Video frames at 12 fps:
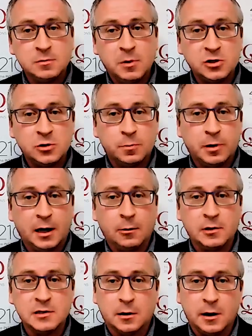major
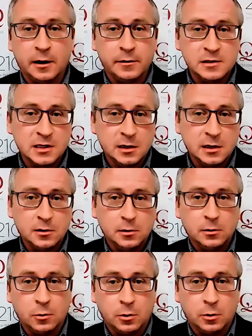powers are either
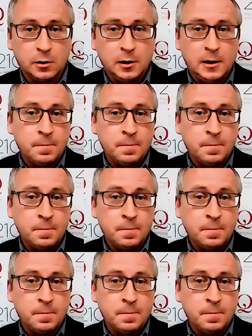cynical or,